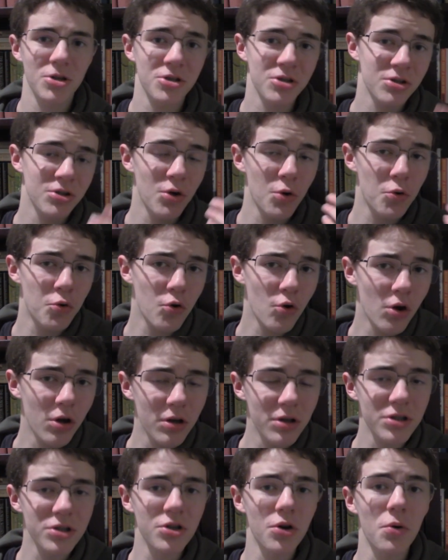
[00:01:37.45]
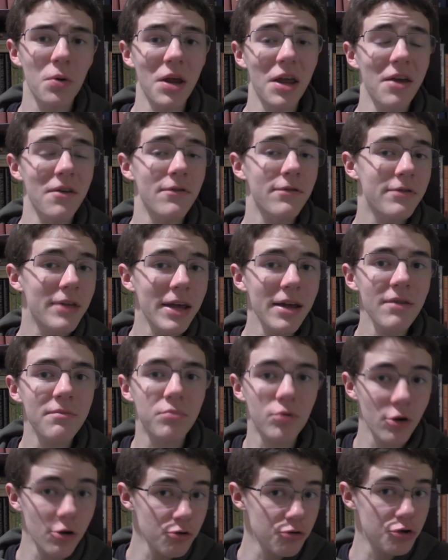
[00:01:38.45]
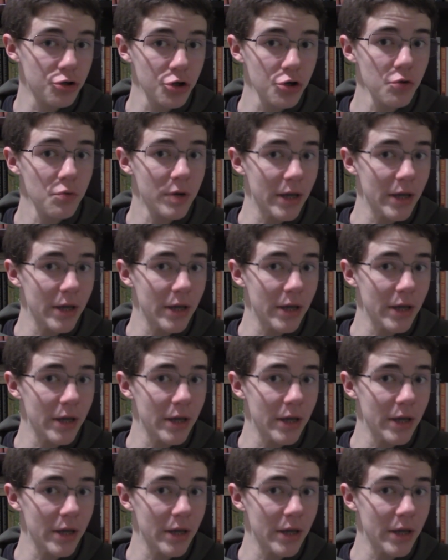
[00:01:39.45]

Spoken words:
So if they approach you,